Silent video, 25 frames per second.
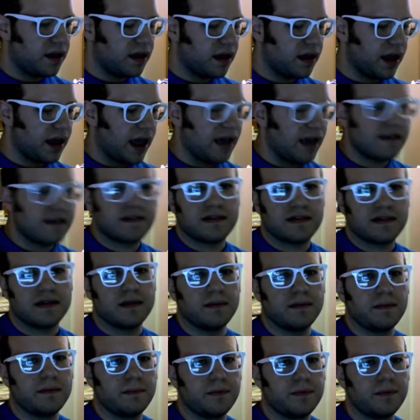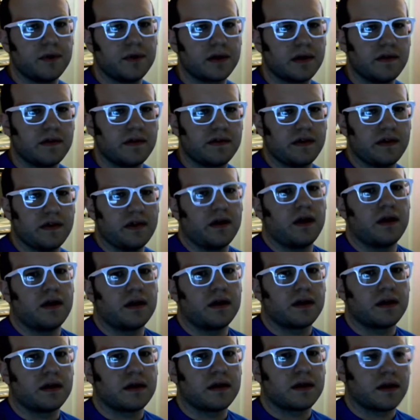as the book goes
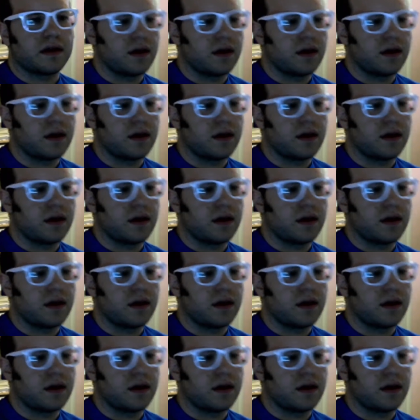along,